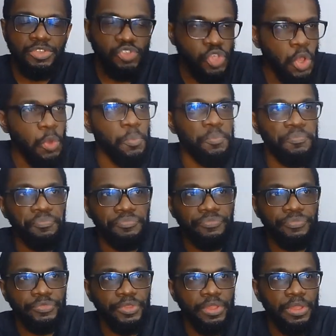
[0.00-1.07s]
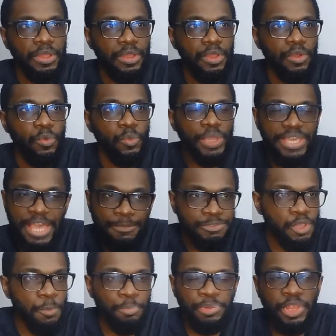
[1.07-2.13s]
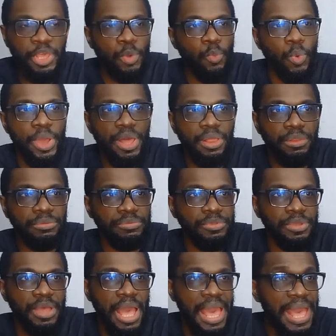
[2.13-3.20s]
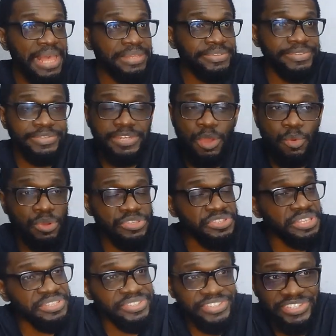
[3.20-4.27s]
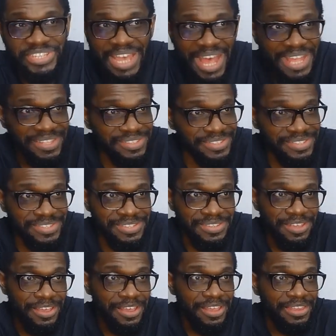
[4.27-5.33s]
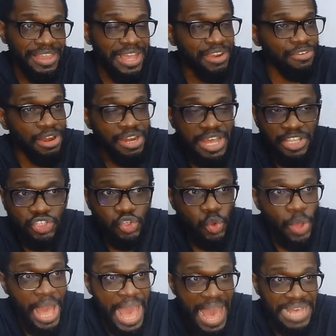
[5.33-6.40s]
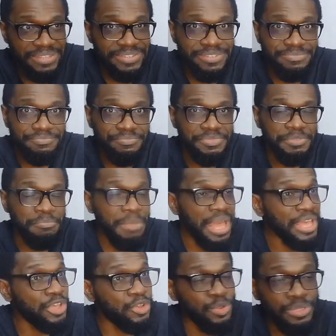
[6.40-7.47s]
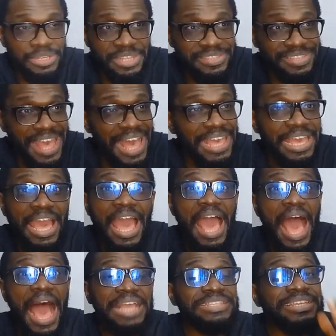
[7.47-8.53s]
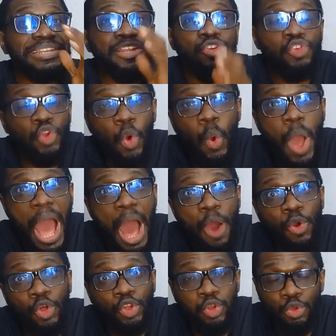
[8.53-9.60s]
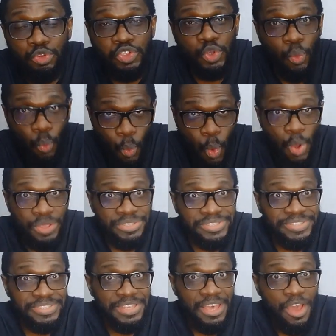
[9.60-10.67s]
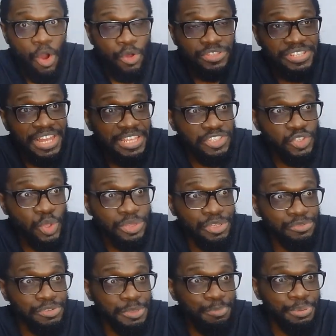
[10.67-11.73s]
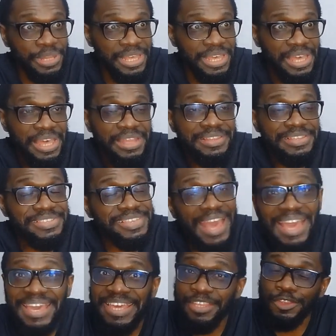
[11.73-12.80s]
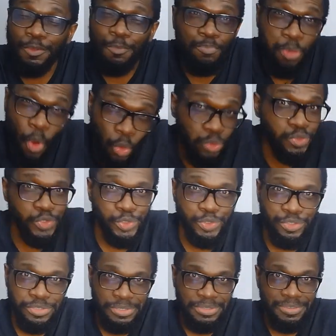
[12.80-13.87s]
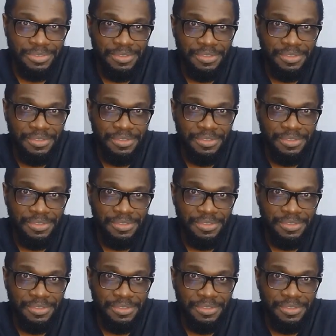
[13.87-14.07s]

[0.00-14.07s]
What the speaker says: So we kept on playing well, and there was this chance that Garnacho had. My goodness, I didn't know how close it was until I saw the replay. This guy hit the post.